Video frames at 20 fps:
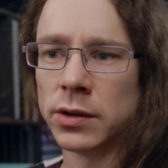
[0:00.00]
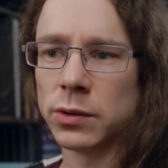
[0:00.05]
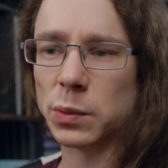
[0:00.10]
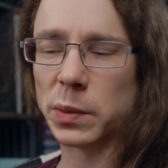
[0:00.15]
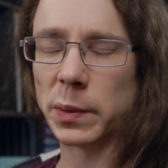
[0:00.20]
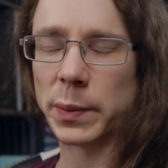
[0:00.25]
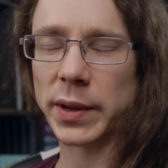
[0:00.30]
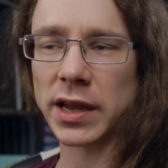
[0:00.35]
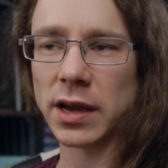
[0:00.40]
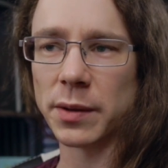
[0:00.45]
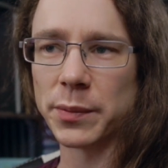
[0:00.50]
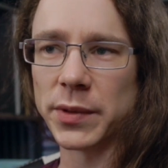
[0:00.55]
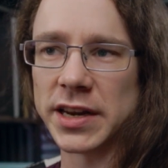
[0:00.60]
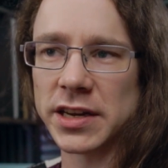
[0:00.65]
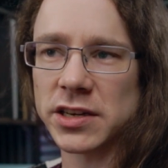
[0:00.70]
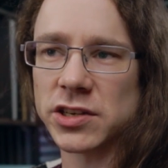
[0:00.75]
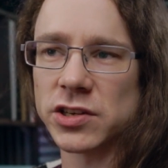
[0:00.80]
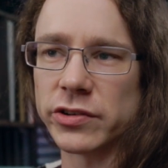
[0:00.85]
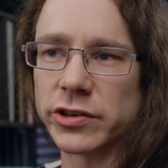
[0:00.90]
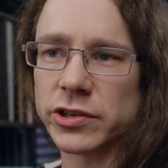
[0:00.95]
We're picking up the
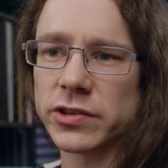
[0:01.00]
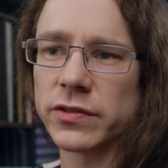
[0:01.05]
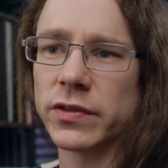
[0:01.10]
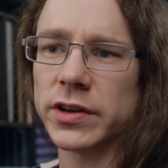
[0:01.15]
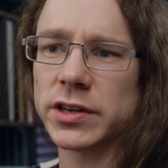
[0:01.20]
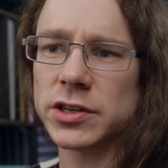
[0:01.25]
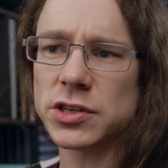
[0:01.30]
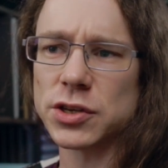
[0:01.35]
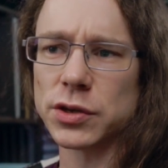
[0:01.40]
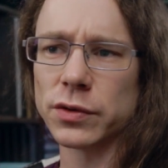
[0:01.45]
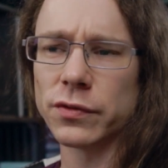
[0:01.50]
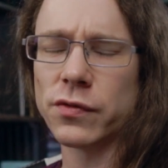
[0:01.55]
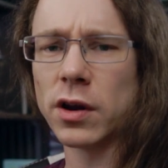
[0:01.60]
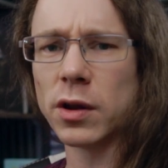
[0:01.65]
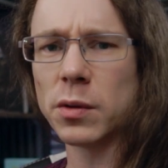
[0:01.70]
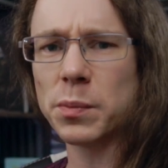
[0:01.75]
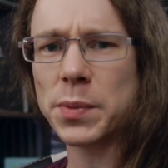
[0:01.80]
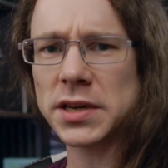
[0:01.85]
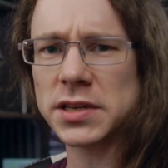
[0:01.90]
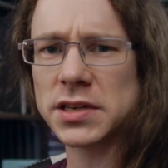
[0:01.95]
next series of events that
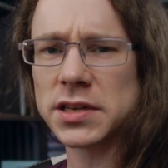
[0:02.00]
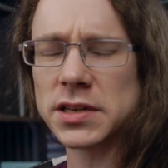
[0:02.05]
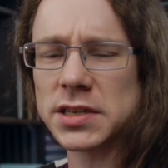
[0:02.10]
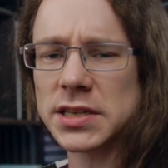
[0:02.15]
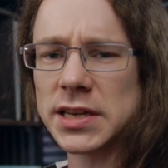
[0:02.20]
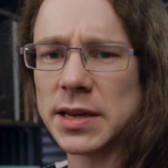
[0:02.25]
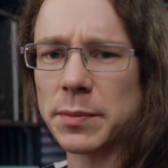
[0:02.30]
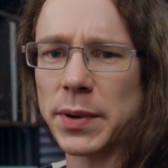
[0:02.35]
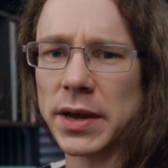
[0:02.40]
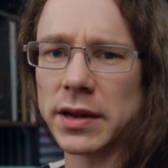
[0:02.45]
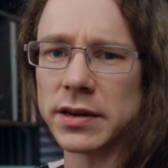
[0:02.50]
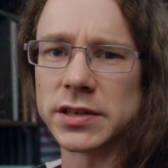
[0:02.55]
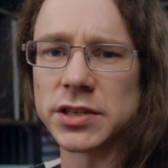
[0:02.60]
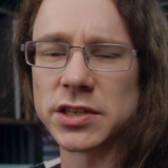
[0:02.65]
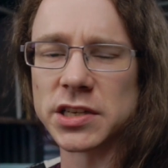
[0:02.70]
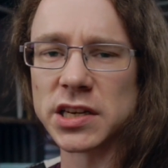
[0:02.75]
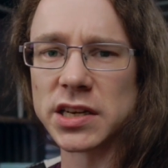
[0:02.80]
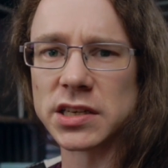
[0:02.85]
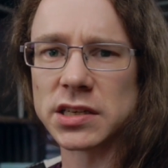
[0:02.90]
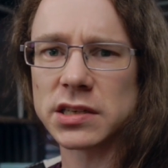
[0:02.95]
follow basically the same pattern
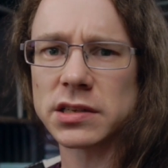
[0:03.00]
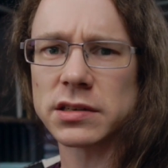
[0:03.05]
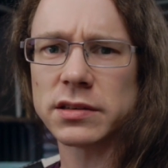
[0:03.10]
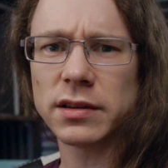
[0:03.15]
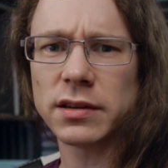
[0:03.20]
as is